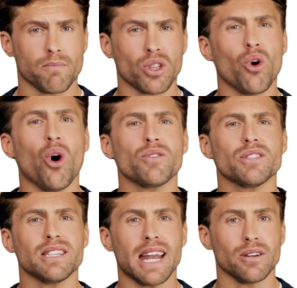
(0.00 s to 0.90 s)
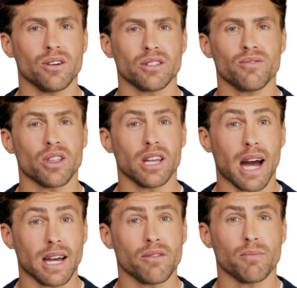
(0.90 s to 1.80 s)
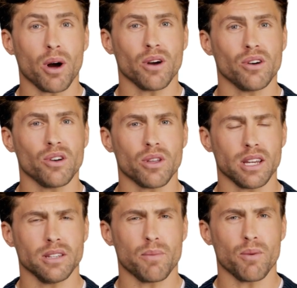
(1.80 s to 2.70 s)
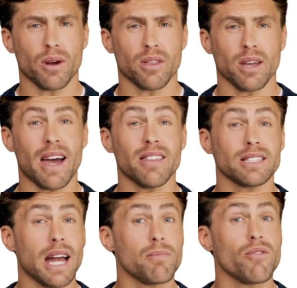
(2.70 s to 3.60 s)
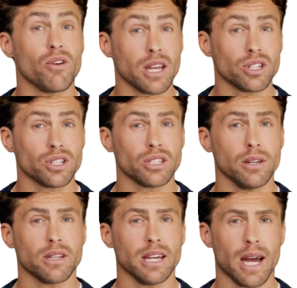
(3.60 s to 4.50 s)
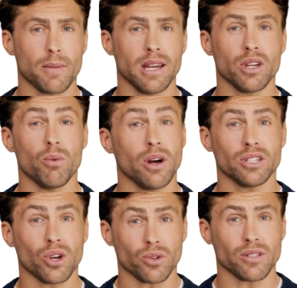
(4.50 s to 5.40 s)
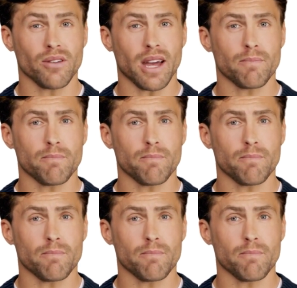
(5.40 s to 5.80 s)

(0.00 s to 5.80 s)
You hold standards for the kind of partner you'd like to be with and the type of relationship dynamic you want to cultivate.